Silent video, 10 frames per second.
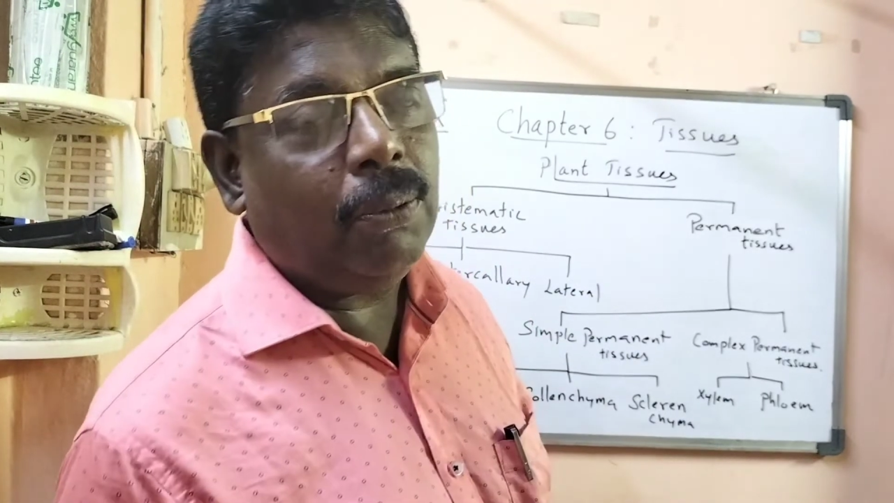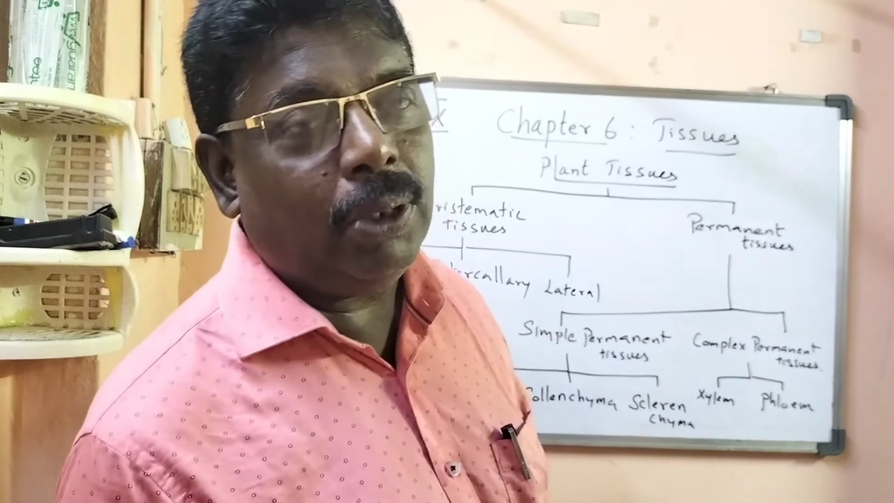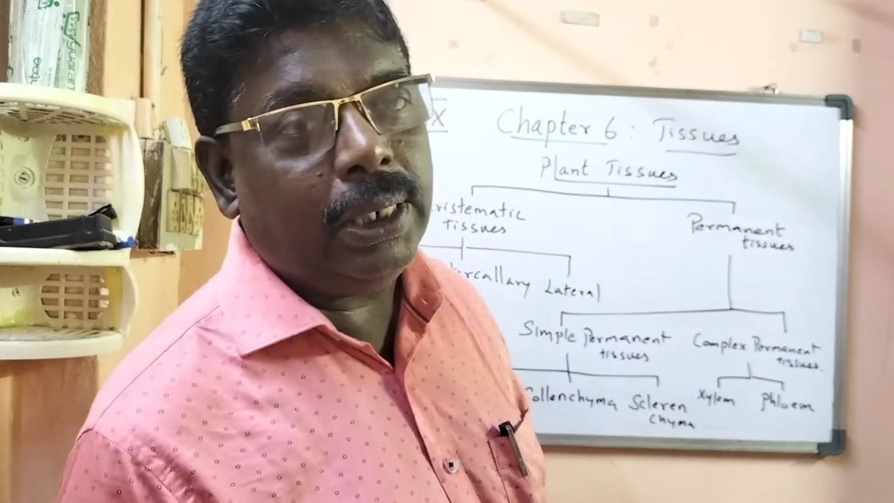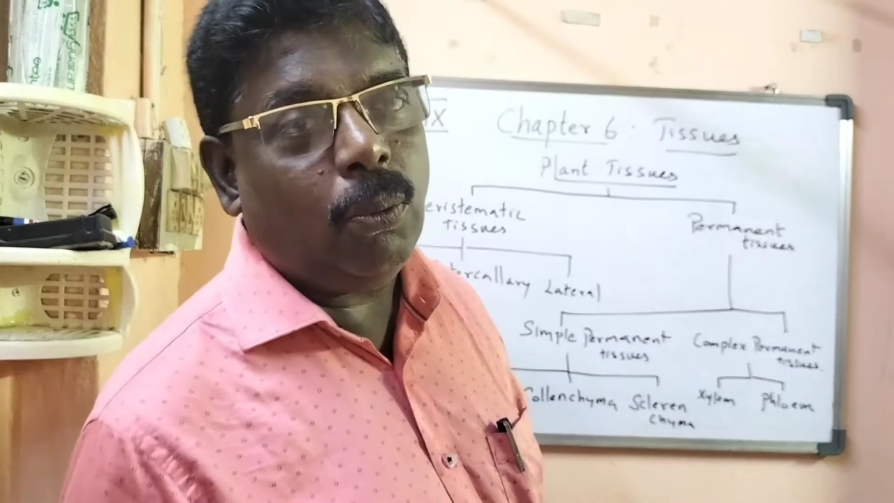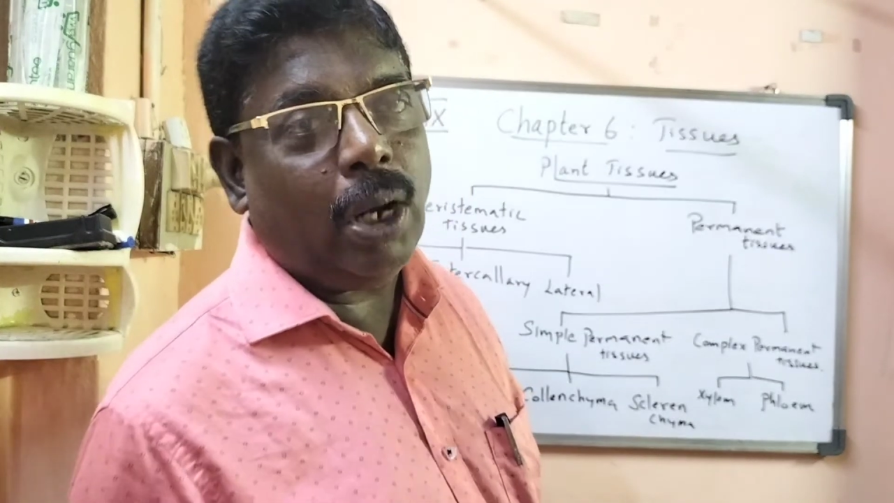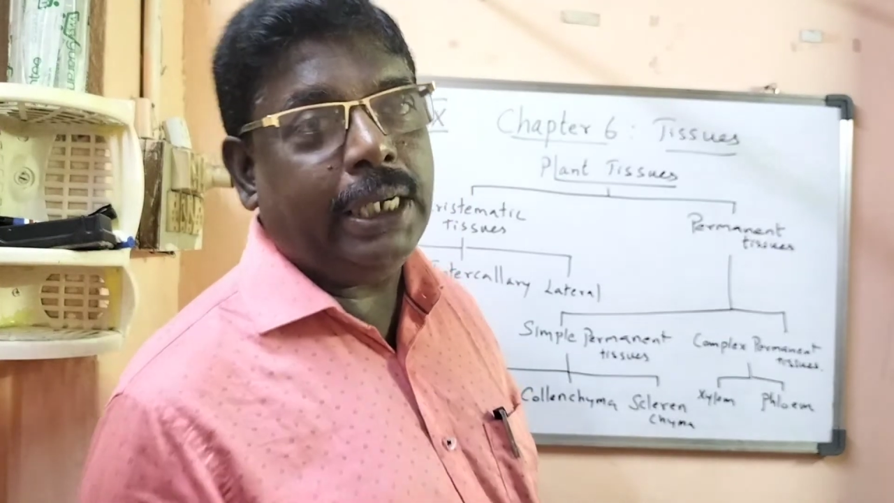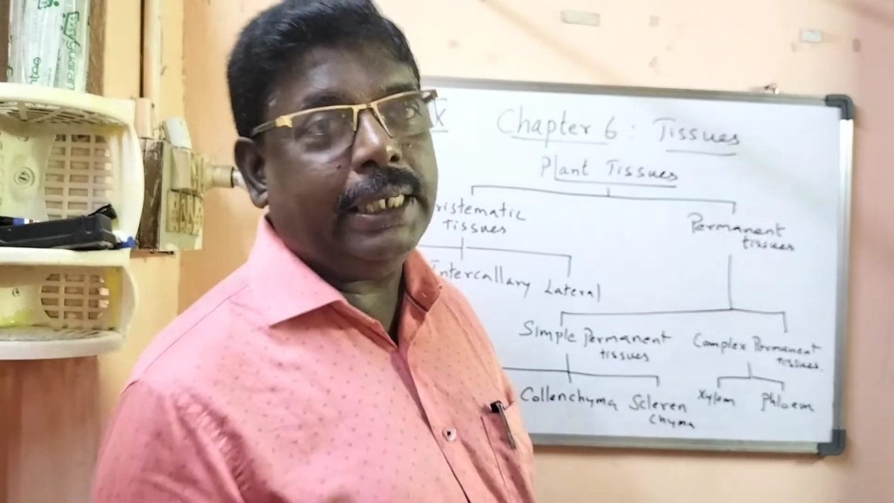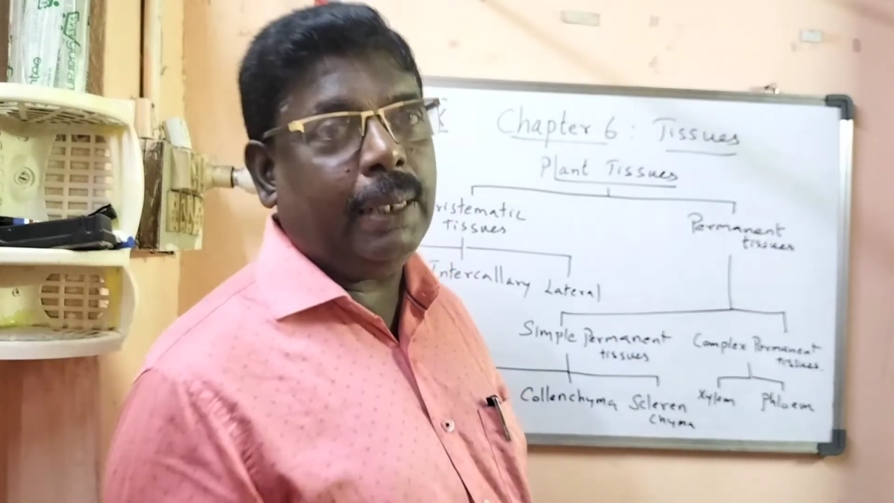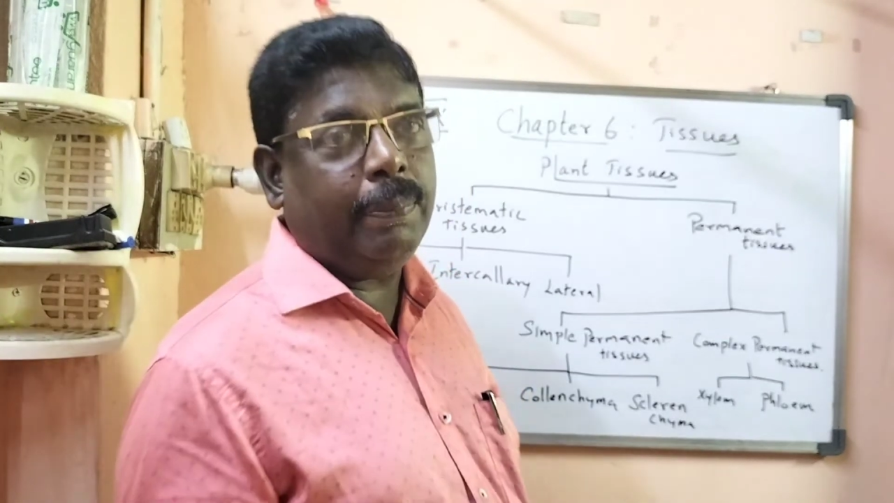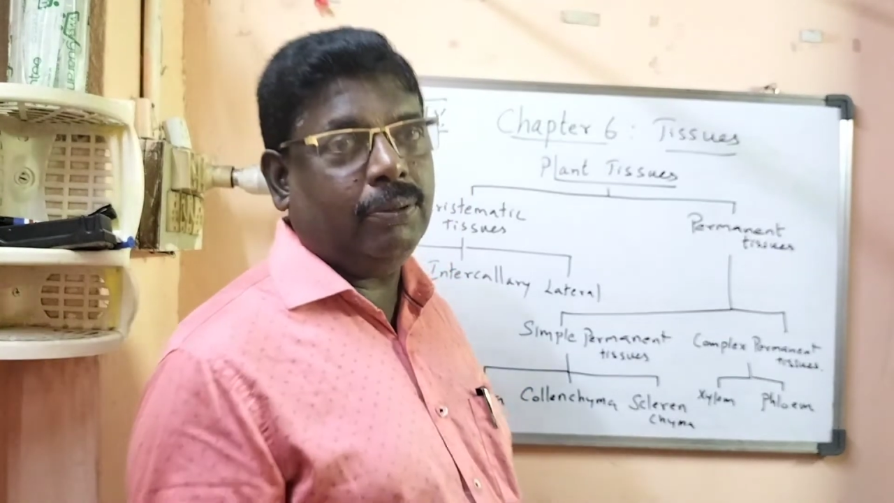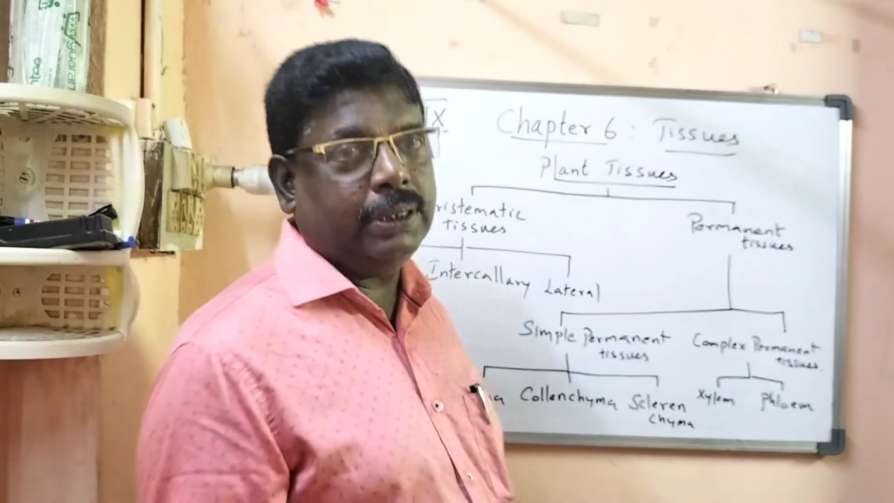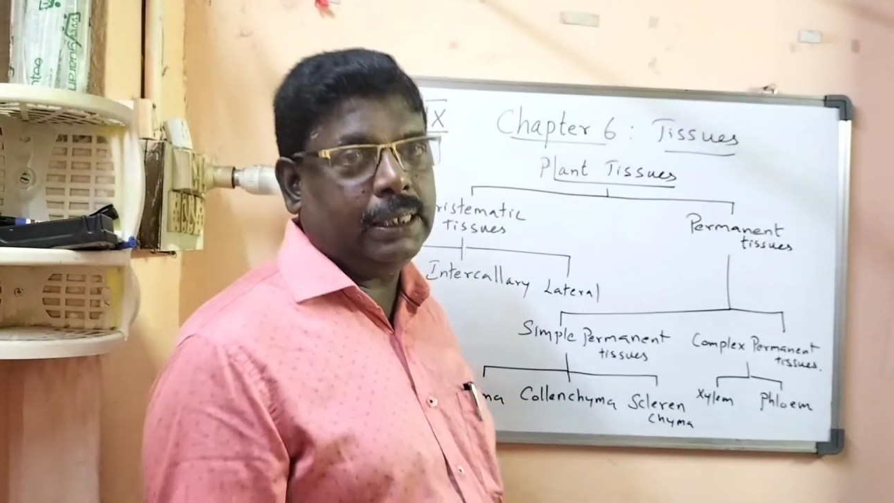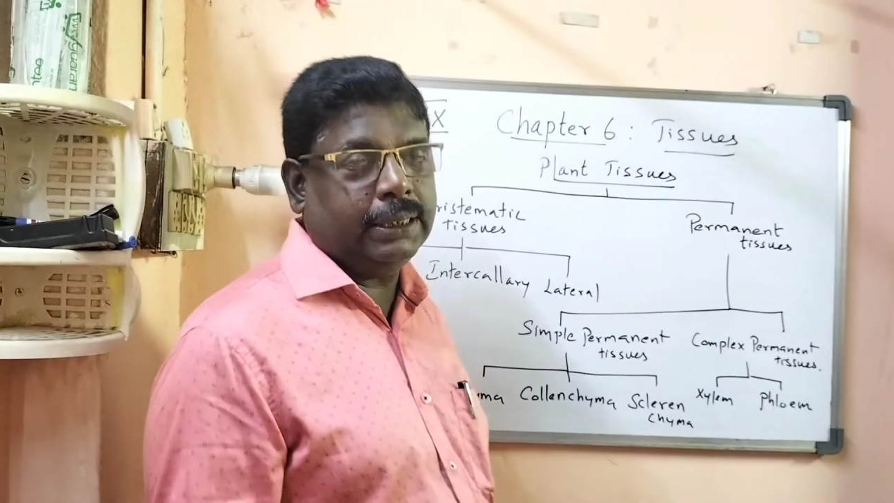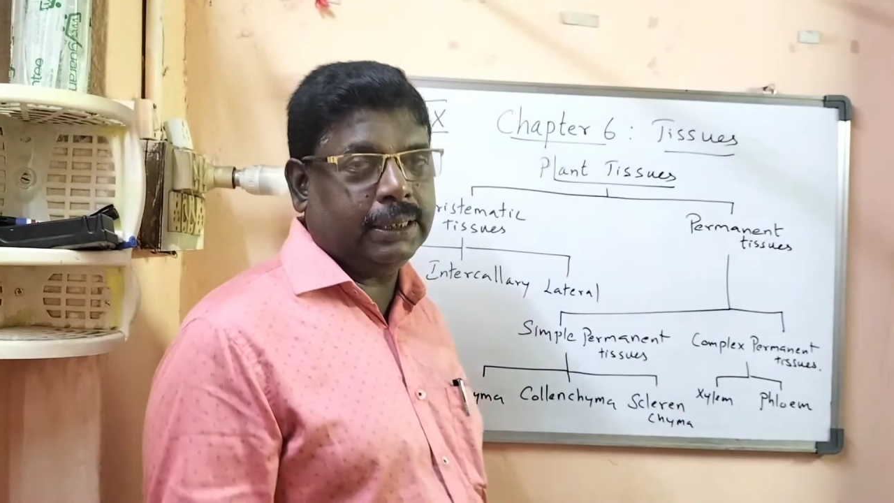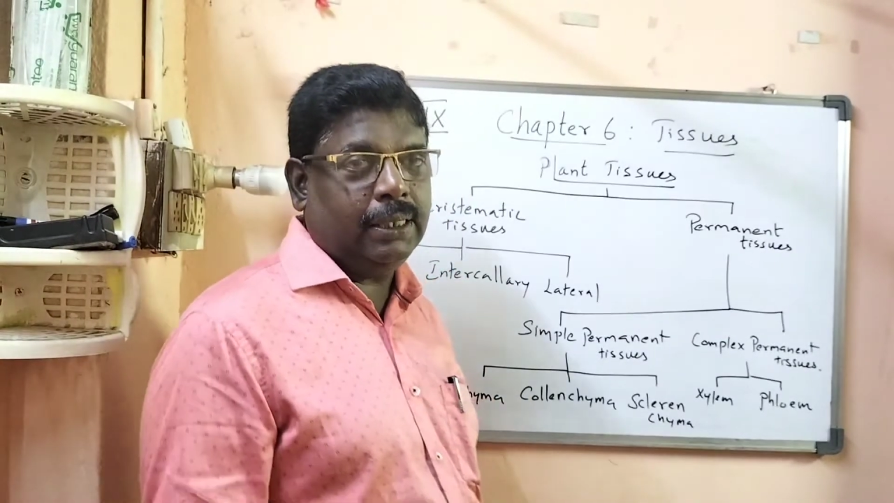only one type of
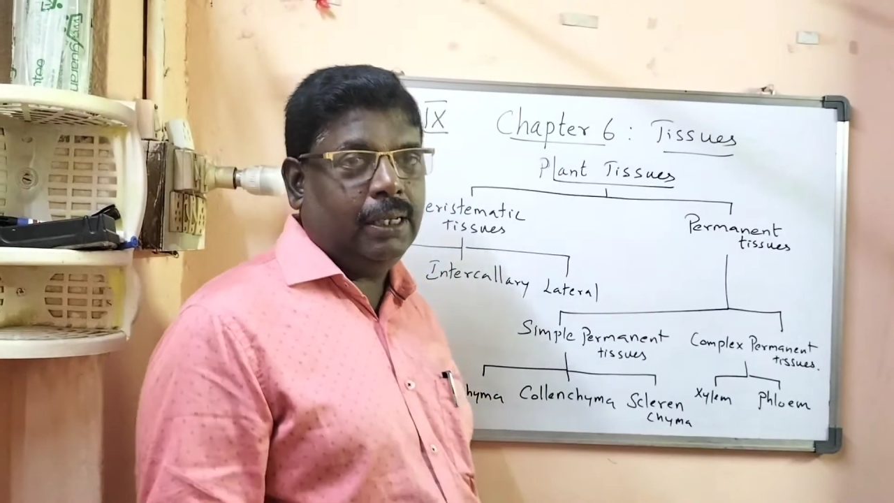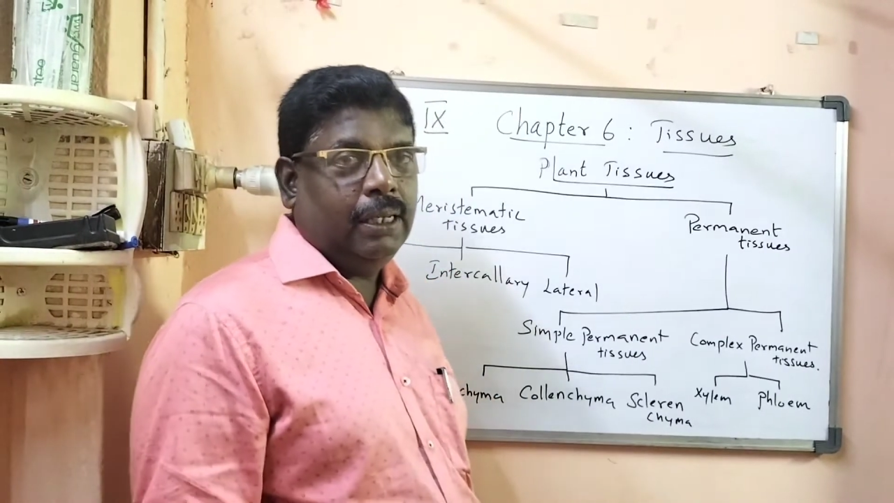cells.